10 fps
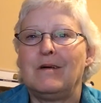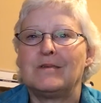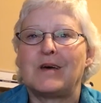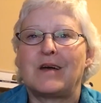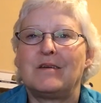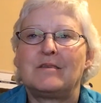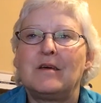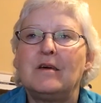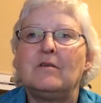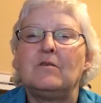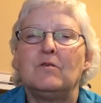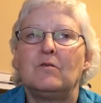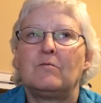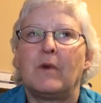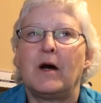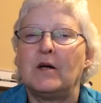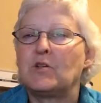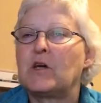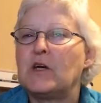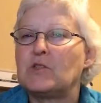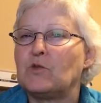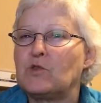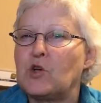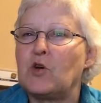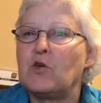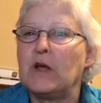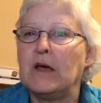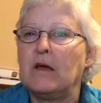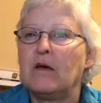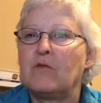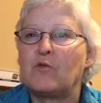is I continued my educational journey